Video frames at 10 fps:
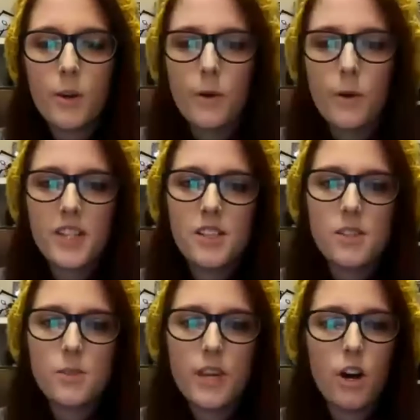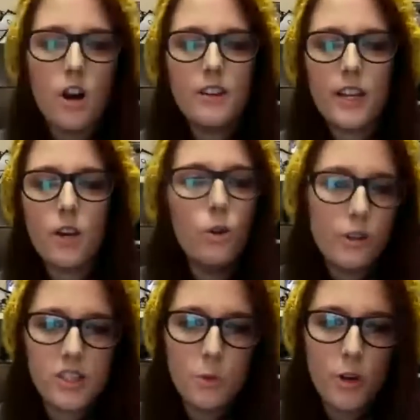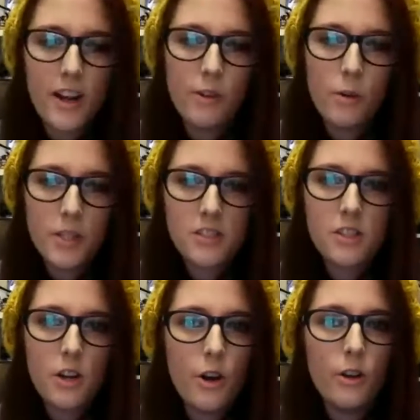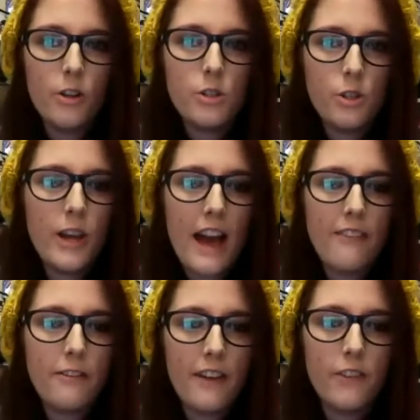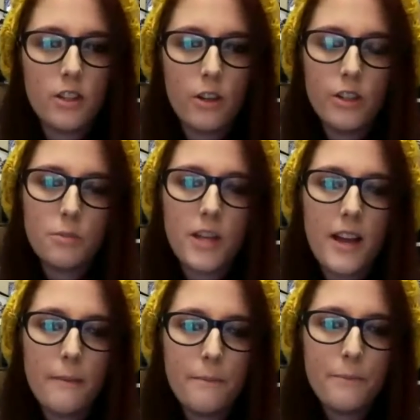questions we got like all across the board, everyone wants to know, do you have a favorite clone to play?